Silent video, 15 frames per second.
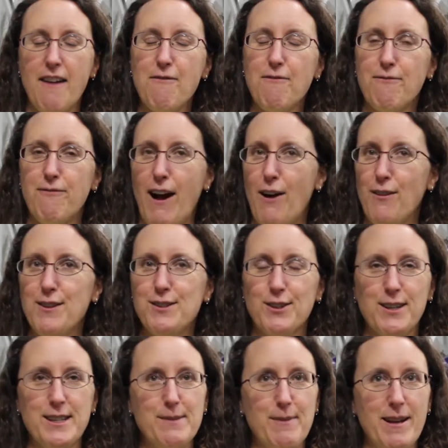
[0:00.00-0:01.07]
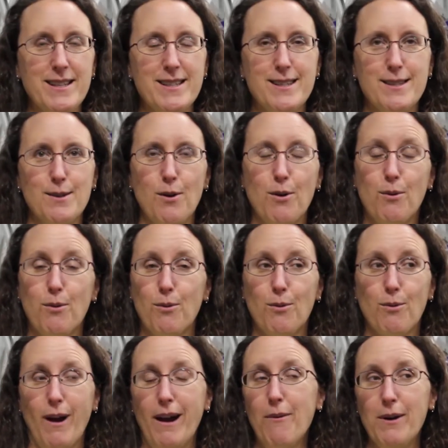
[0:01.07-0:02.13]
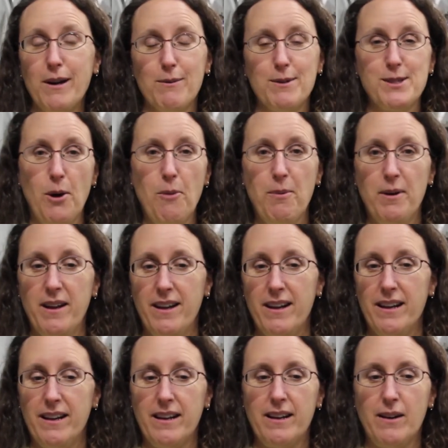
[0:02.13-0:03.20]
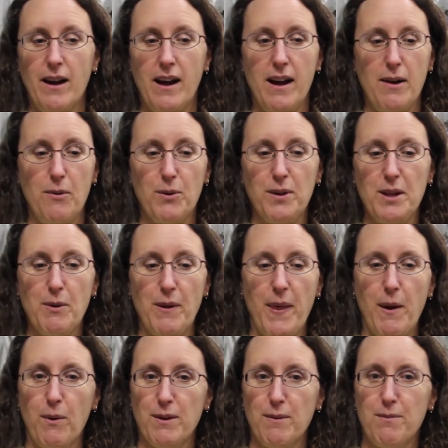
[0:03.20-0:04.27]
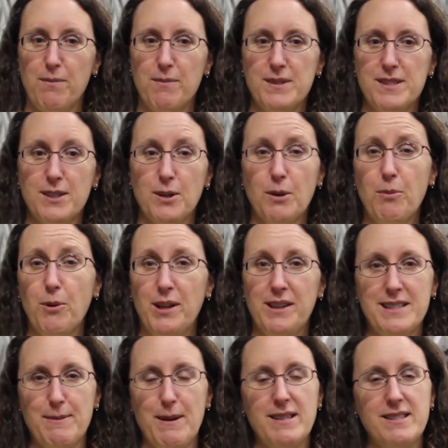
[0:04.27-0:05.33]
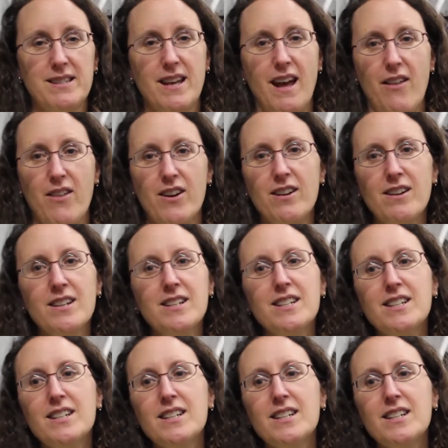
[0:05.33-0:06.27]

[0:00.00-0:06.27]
I found the circus space right when it was opening, really when they were still putting the space together.